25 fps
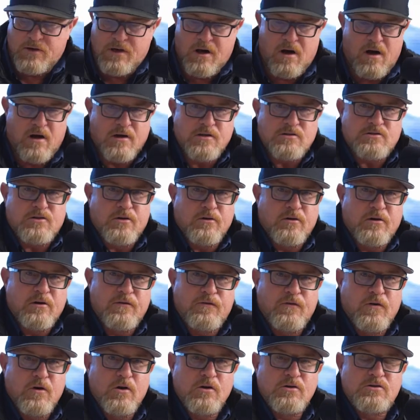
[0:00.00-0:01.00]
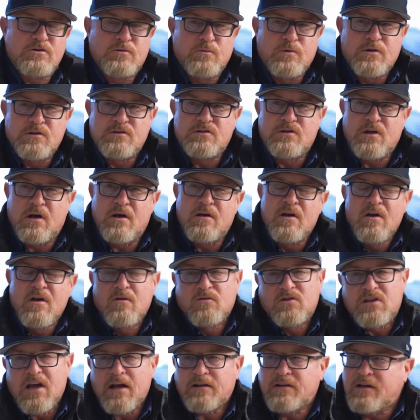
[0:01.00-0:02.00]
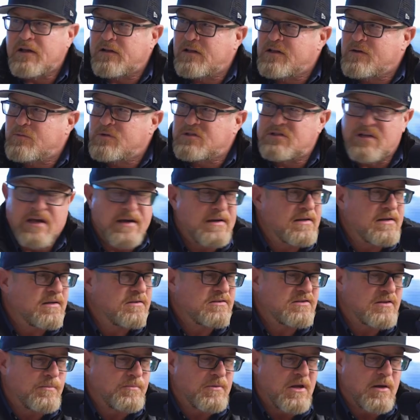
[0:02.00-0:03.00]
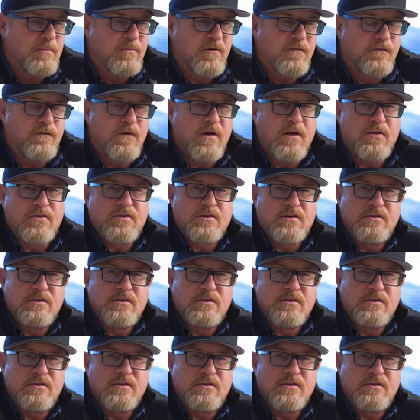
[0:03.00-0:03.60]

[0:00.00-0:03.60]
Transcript: Yeah, August 31st was, technically it was like September 5th,